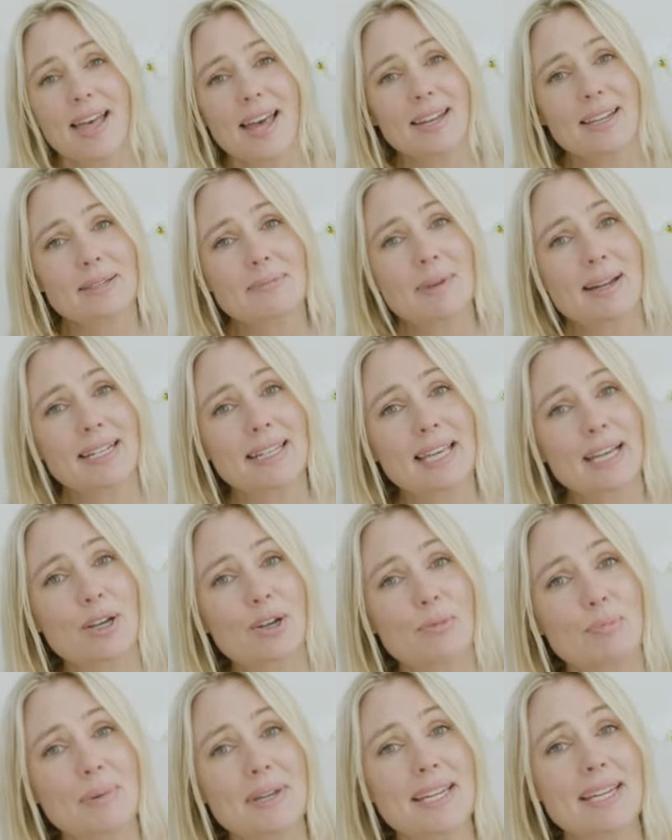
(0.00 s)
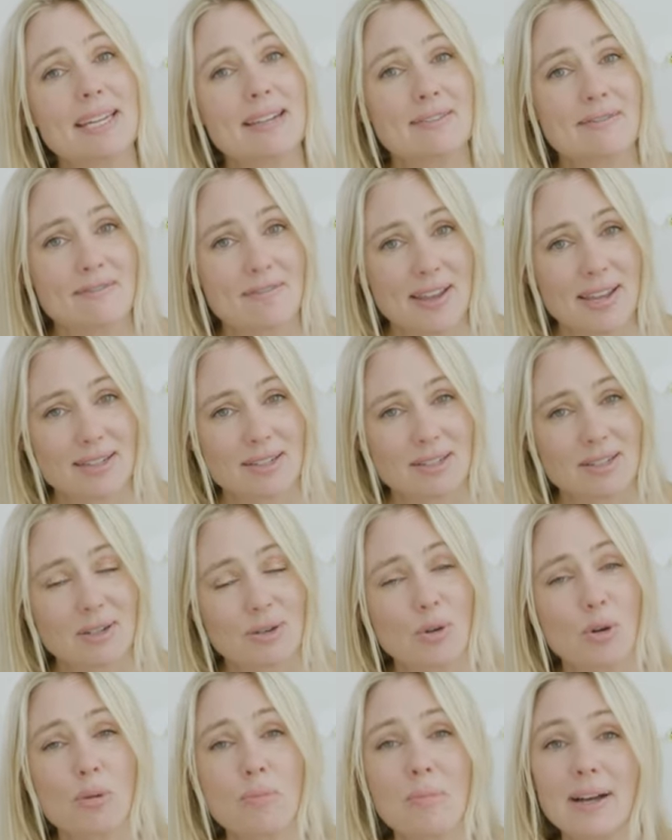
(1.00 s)
That is money that could be
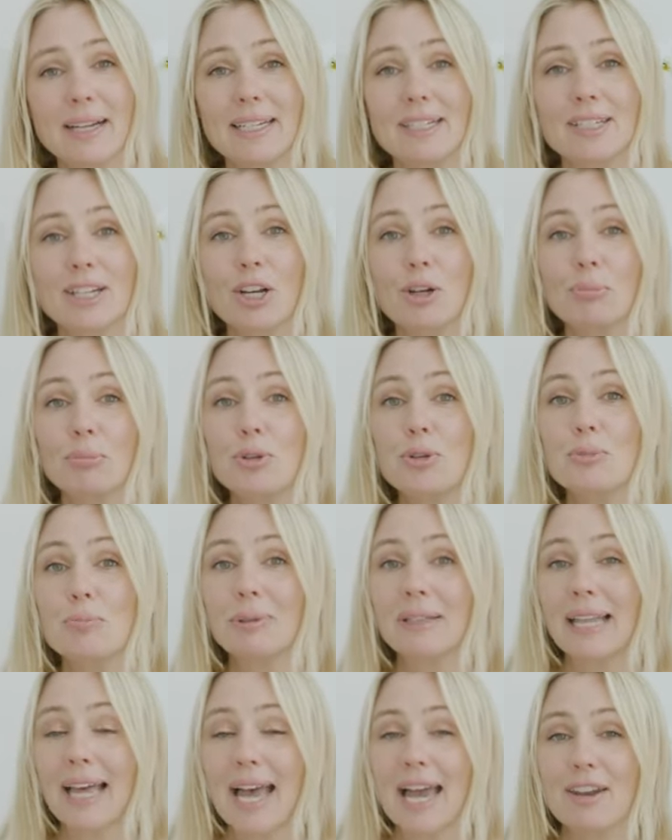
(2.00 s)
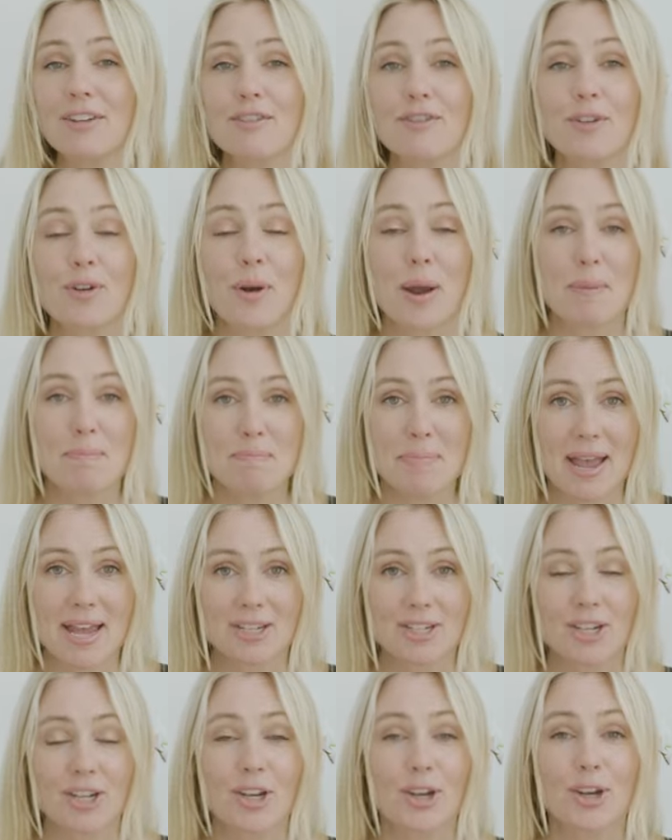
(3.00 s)
invested or money to help you plan for a
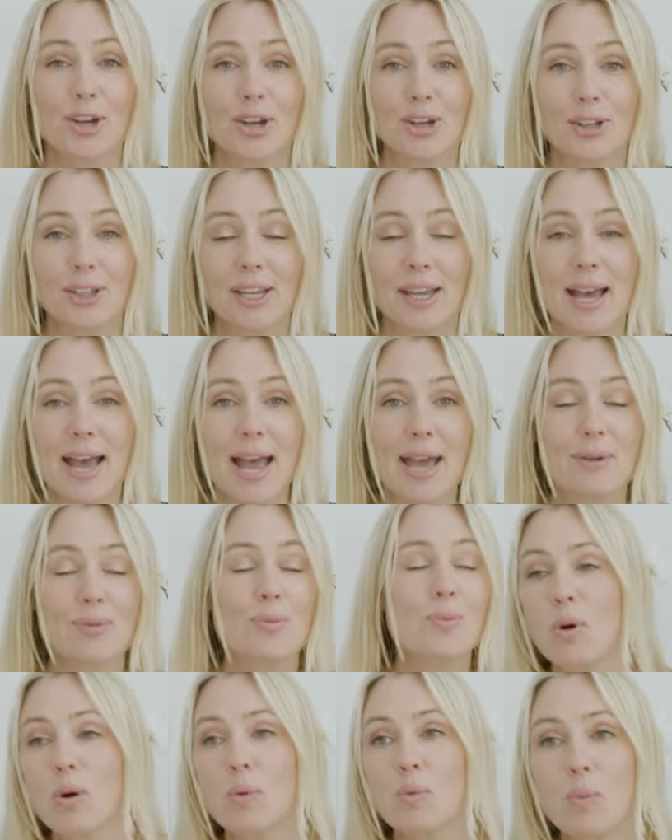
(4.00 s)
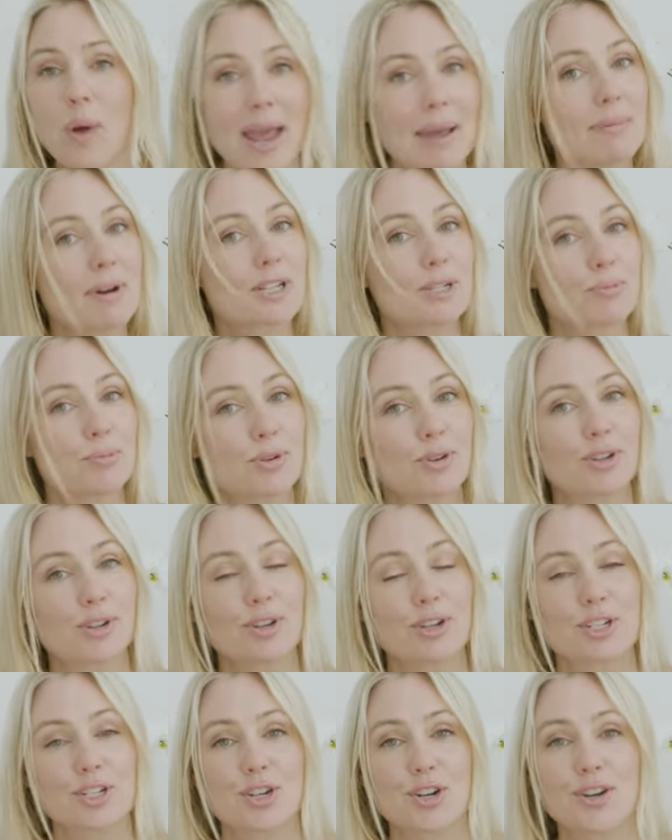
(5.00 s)
better, earlier, and way much more
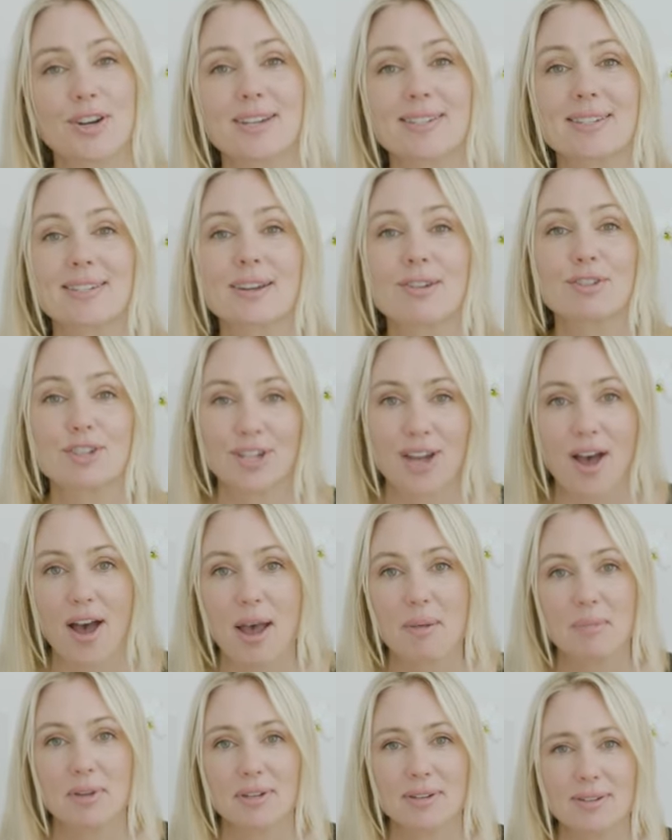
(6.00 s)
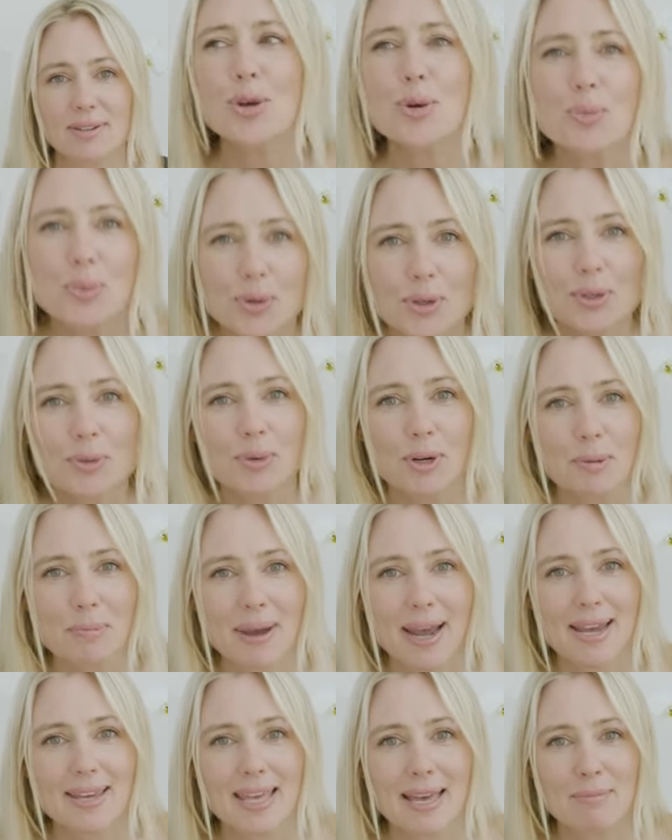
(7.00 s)
luxurious retirement. Who wouldn't want to
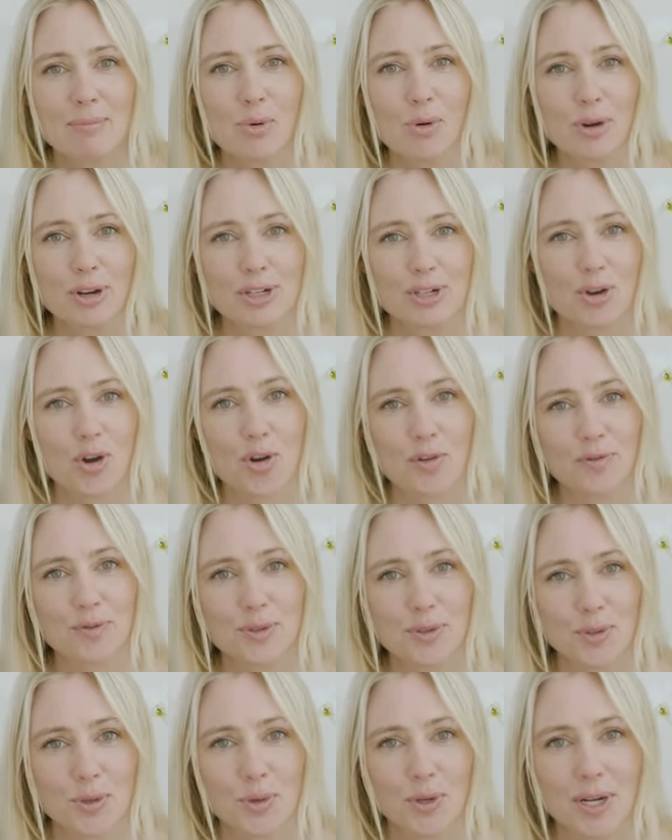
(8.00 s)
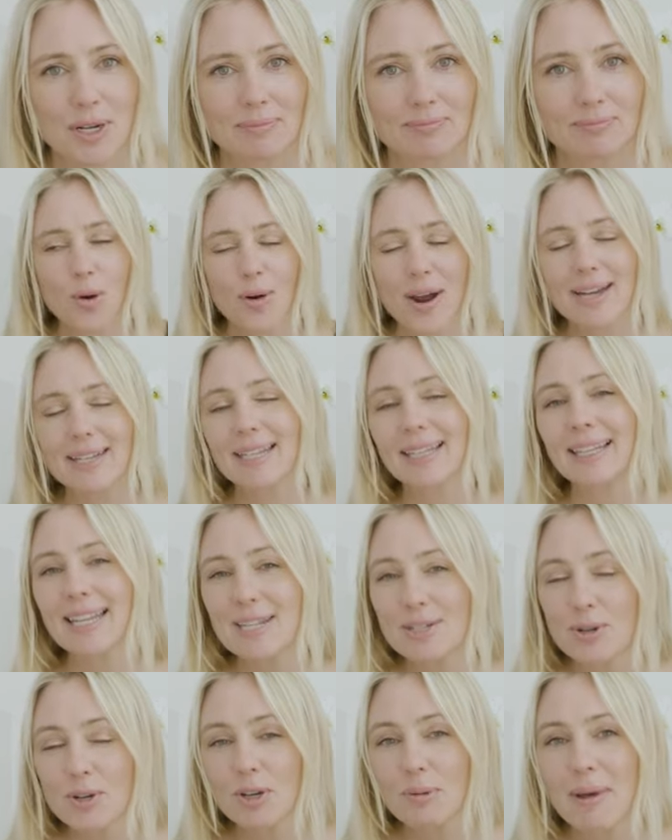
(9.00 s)
pay their mortgage off sooner? All right,
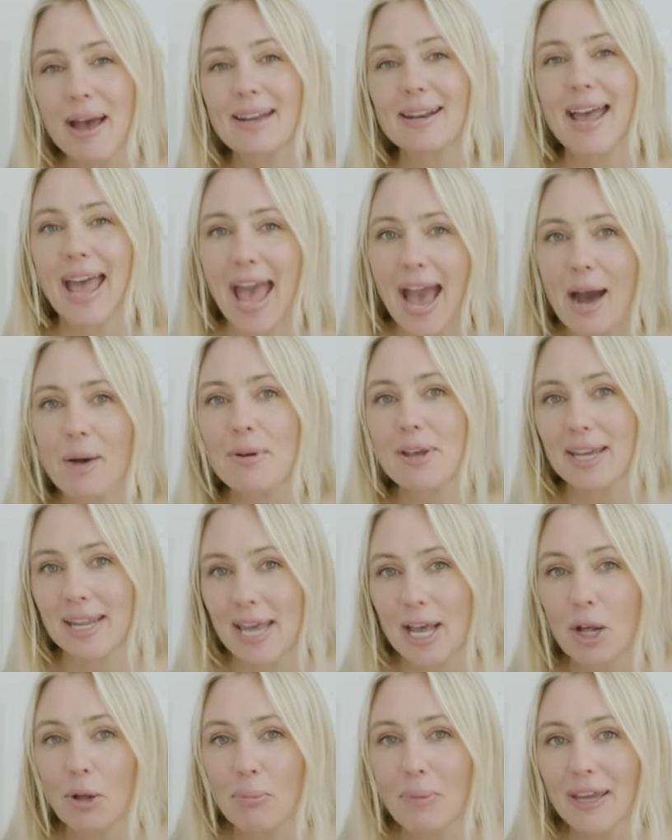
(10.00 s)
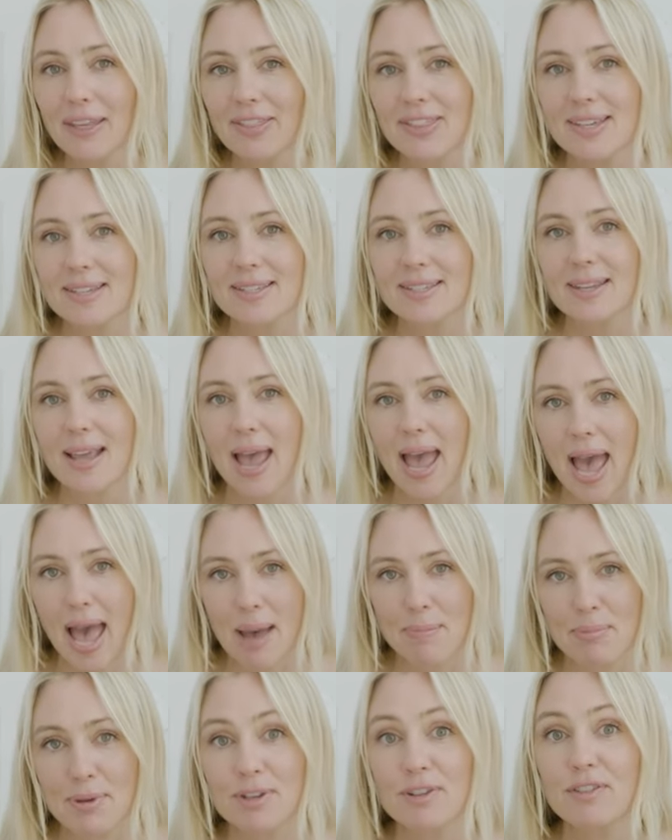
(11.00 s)
let's talk about how we can help make this
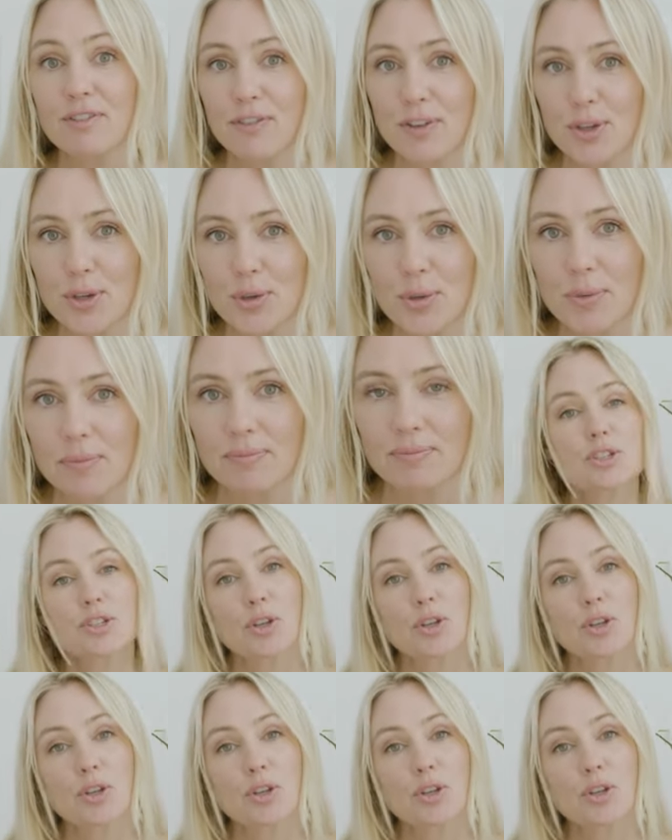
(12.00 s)
happen for you.